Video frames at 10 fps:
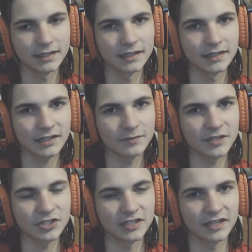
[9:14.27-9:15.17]
not to
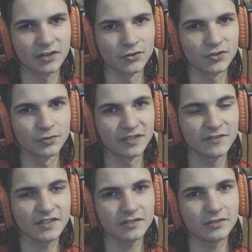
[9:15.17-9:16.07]
mention it can also be
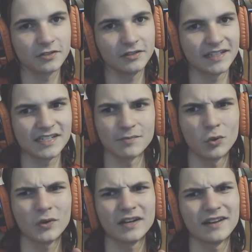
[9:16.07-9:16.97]
physical. It has a
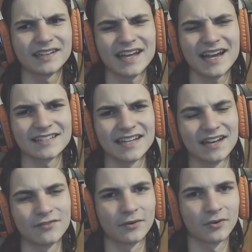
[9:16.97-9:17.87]
poor attack
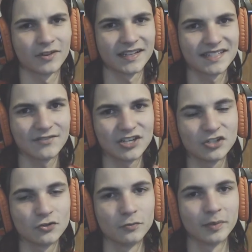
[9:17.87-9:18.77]
stat, if I recall, like
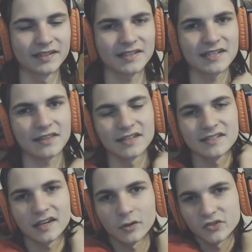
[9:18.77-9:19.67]
72, but it does get
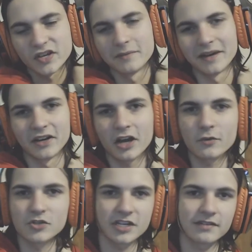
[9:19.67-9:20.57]
things like Close Combat and
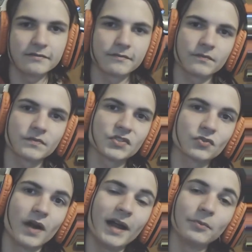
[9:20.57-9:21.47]
Aqua Jet,
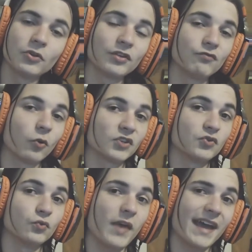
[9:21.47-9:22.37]
so I am looking forward
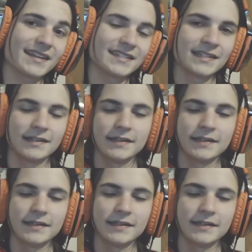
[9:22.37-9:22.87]
to that.